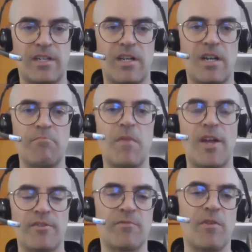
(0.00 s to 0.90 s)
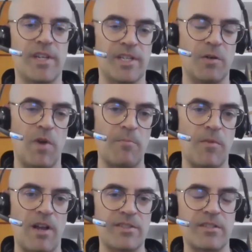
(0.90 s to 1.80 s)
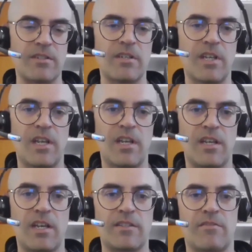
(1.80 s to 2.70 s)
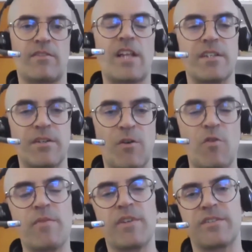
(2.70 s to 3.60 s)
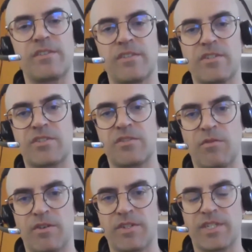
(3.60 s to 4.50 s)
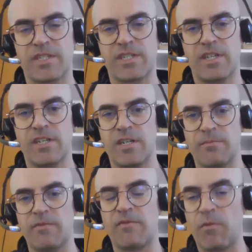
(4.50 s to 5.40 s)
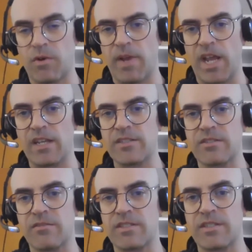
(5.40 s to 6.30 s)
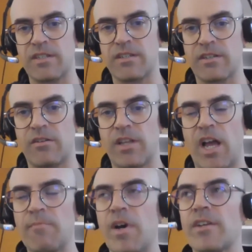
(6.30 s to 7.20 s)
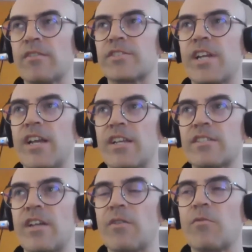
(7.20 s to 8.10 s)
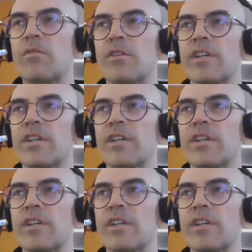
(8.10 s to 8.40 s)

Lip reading: models running in a web browser. And then that's an open source format. So it's called iModelJS.org.